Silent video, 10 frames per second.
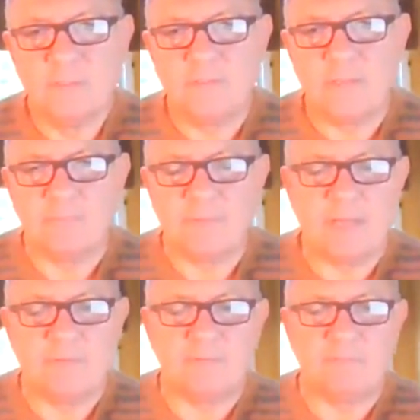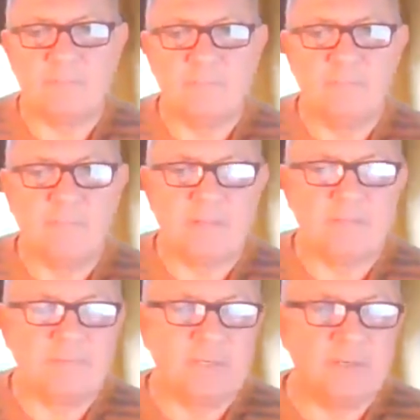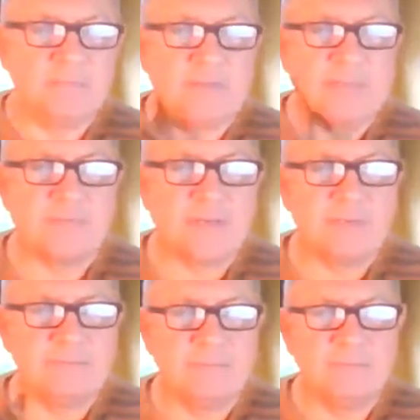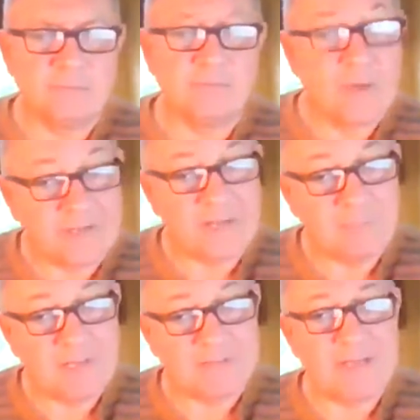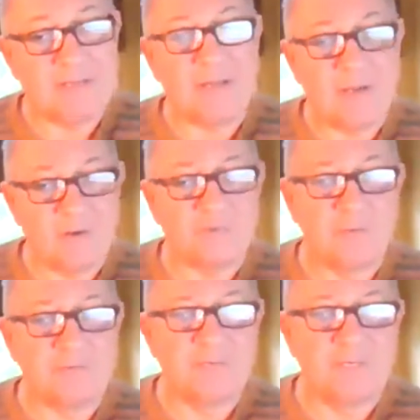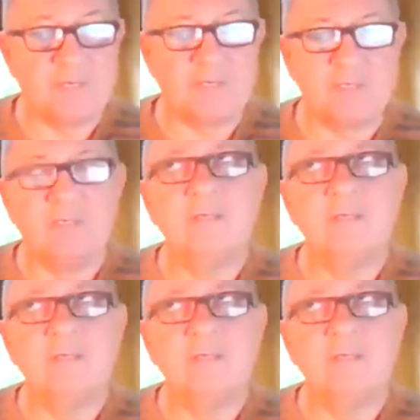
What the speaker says: that you know, as I was talking about that, I also was thinking,